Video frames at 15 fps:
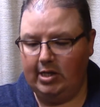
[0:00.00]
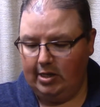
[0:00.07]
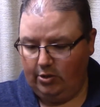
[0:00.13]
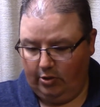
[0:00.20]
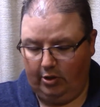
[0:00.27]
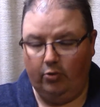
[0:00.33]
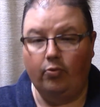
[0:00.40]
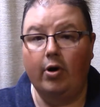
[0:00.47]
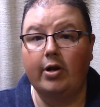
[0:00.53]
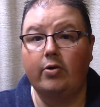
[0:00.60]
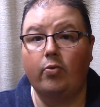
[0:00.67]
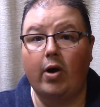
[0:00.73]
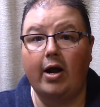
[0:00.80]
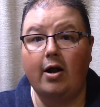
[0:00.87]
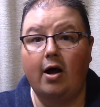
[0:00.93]
You can run it
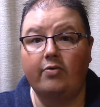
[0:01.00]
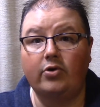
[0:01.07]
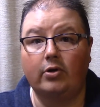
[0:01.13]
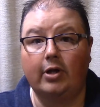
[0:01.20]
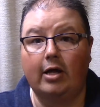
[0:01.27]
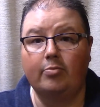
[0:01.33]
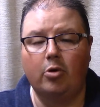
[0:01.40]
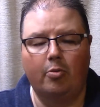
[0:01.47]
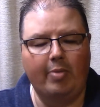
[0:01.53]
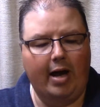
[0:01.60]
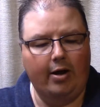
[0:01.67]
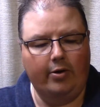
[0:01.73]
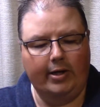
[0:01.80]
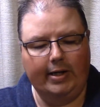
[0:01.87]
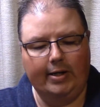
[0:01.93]
right off your LiPo
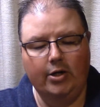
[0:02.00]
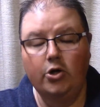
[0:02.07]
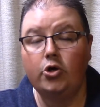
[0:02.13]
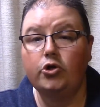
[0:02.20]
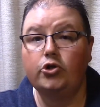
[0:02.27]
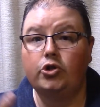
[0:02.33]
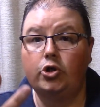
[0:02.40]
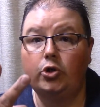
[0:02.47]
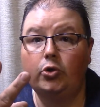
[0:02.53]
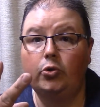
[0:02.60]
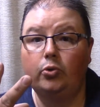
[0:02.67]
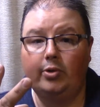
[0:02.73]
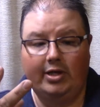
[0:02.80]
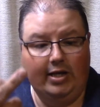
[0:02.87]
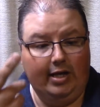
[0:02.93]
battery.
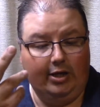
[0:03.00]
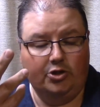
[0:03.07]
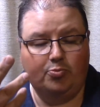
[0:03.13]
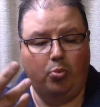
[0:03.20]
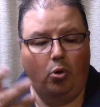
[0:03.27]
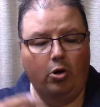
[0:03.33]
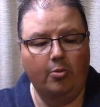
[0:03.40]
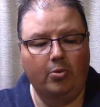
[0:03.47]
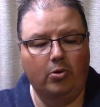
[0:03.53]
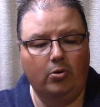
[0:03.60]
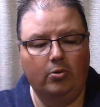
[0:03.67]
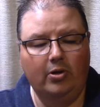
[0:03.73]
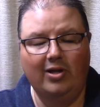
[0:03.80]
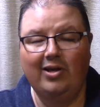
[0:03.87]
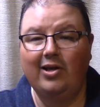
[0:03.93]
2, it's portable.